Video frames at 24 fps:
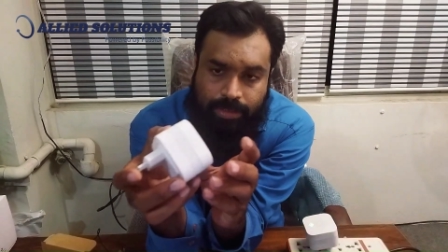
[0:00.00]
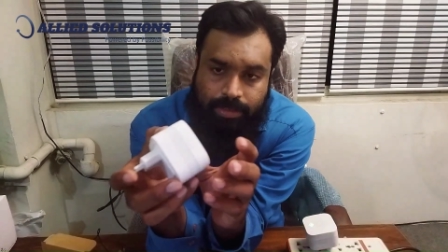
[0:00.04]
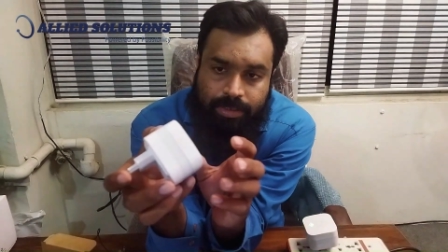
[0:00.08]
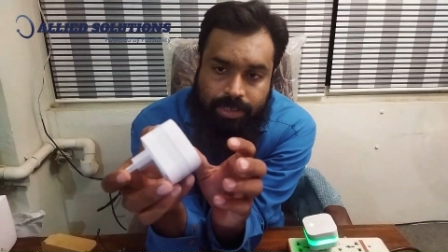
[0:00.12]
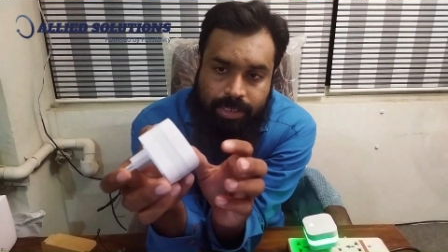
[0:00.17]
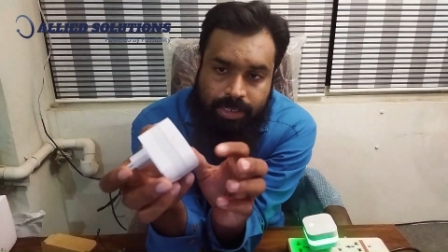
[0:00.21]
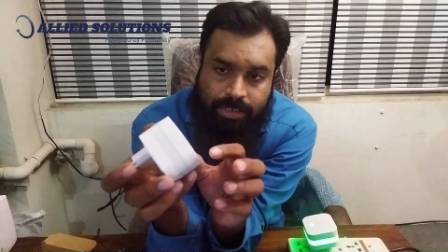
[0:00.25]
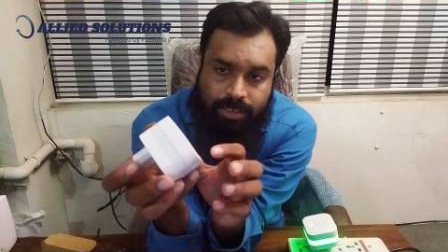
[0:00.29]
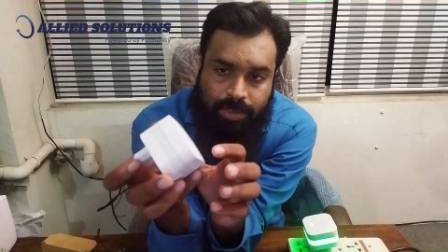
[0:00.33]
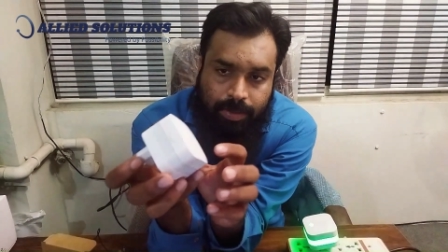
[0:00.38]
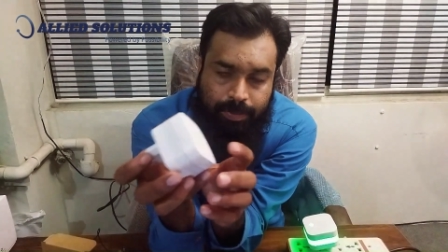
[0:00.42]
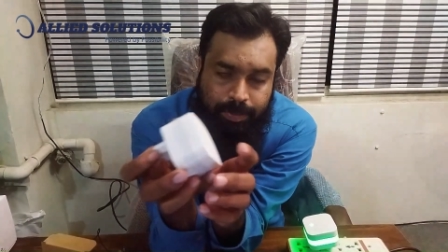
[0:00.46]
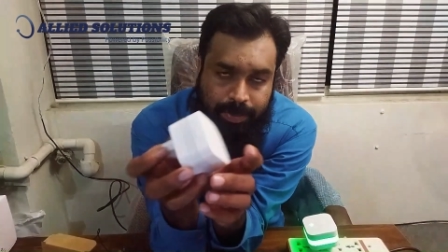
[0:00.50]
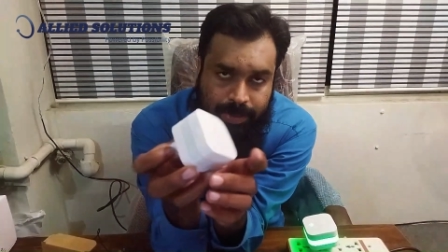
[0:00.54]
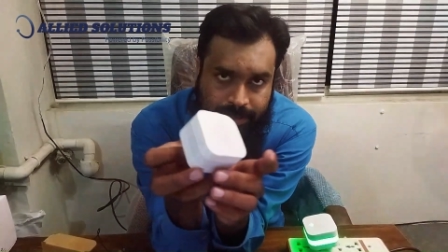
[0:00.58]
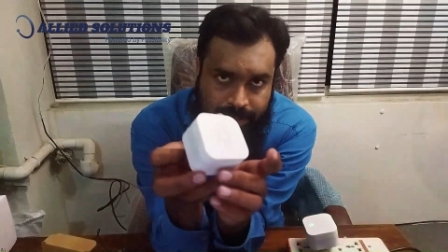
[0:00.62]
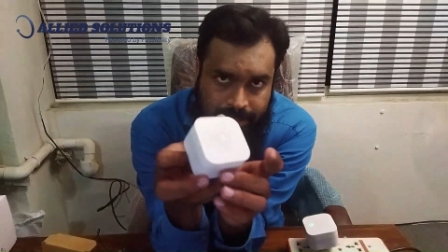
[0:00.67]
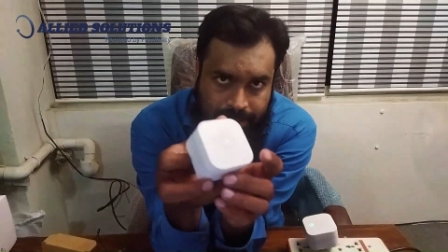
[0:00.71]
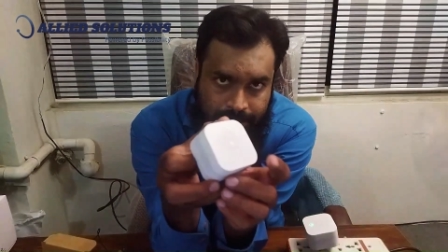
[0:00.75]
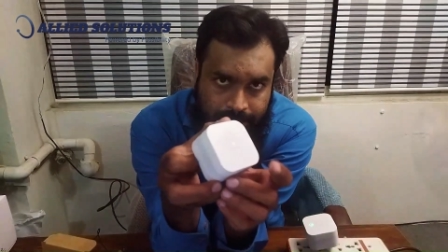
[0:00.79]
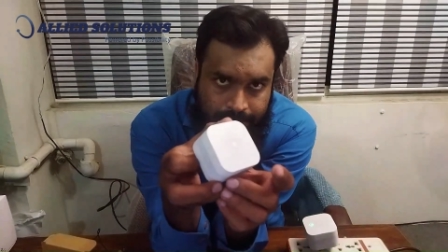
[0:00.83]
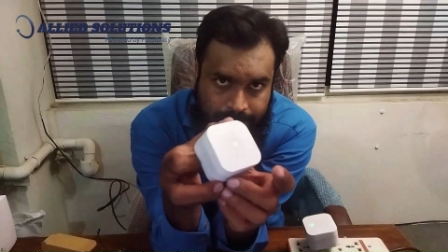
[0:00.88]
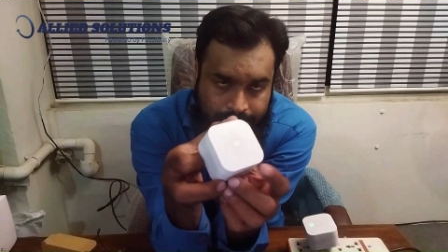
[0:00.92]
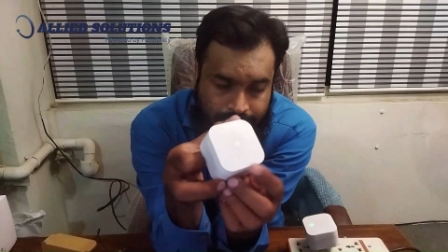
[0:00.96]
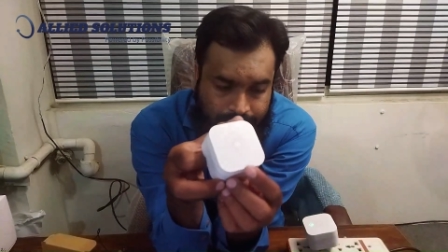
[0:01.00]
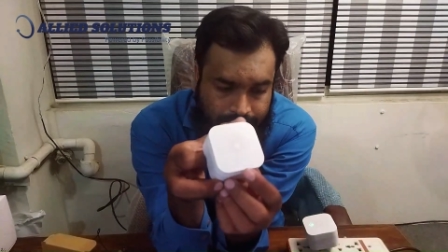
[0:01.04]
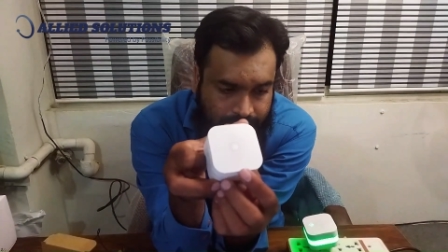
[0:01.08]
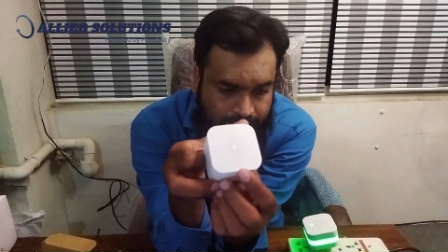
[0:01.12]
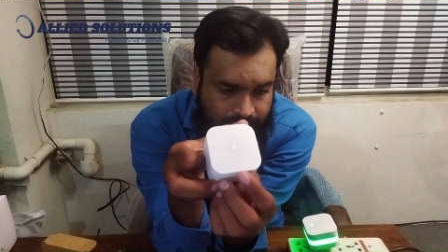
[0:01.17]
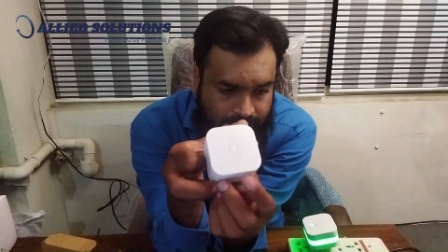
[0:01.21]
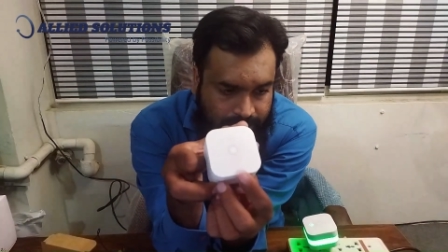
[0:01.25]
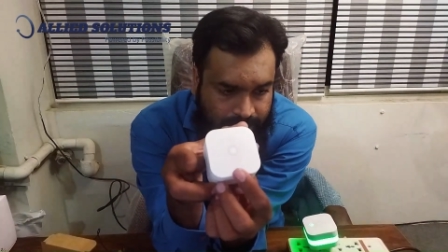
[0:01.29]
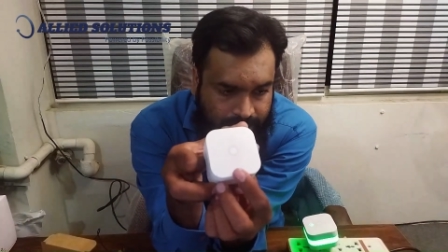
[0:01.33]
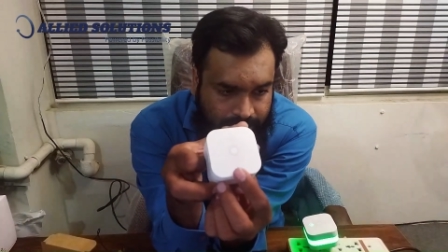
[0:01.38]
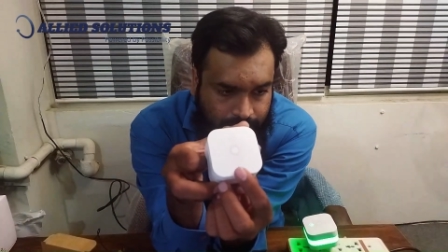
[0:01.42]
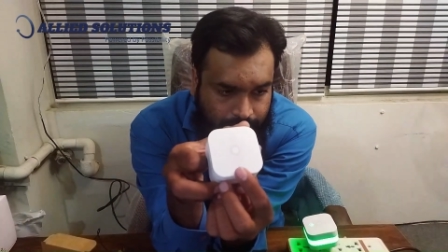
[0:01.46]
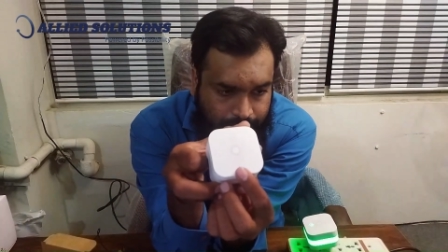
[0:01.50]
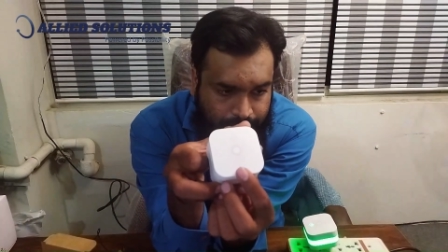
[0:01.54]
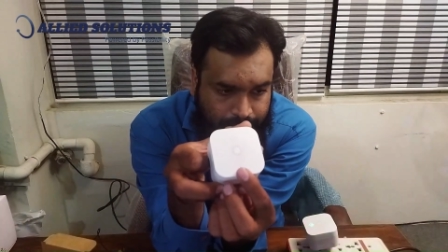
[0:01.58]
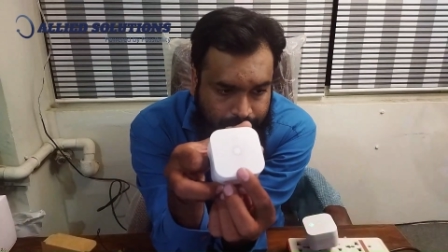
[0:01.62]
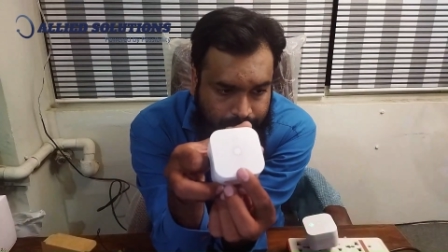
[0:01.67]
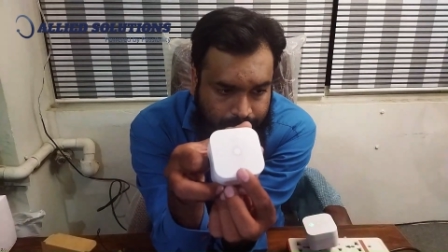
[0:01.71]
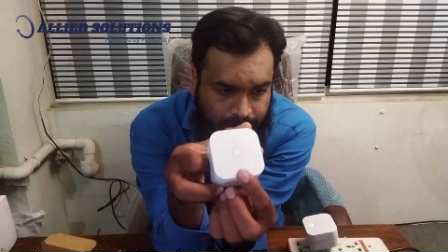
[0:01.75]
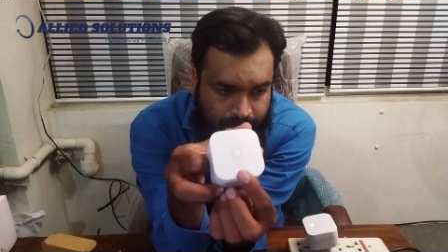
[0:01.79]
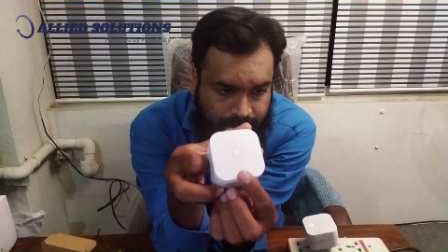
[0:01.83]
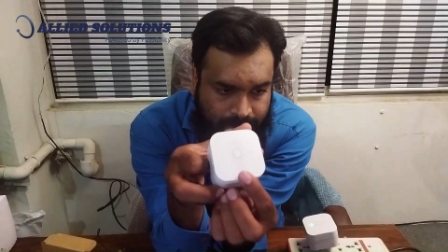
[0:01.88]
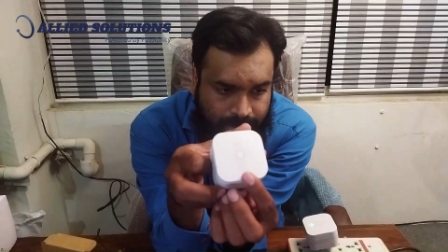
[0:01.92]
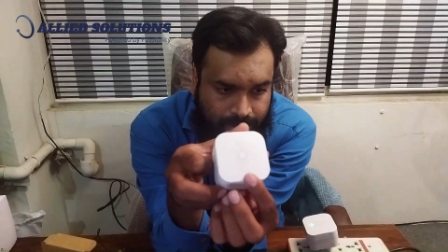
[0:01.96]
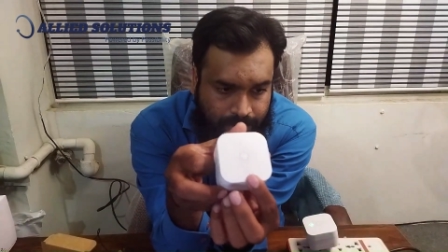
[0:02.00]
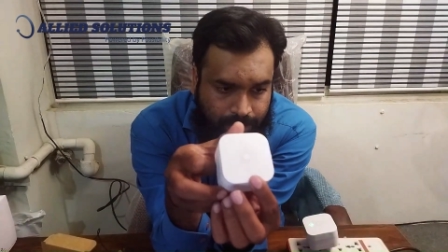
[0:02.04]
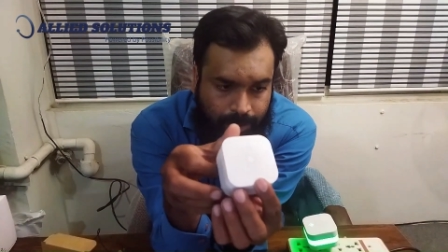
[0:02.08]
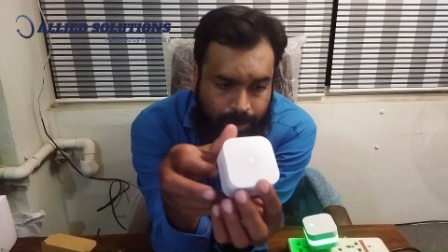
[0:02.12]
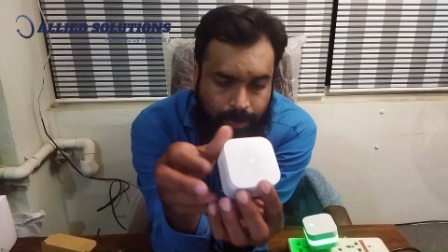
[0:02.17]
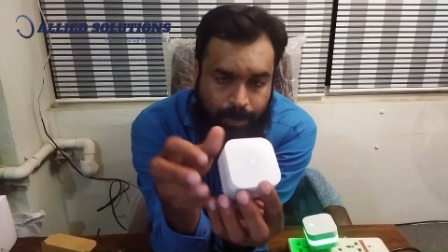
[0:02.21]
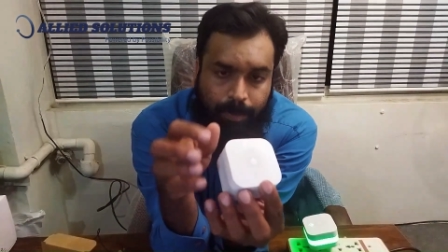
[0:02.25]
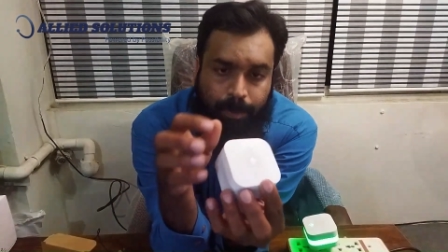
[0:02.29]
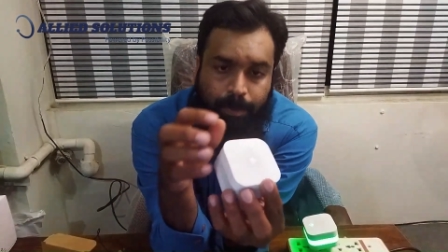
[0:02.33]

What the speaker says: There's a buzzer. This is a buzzer.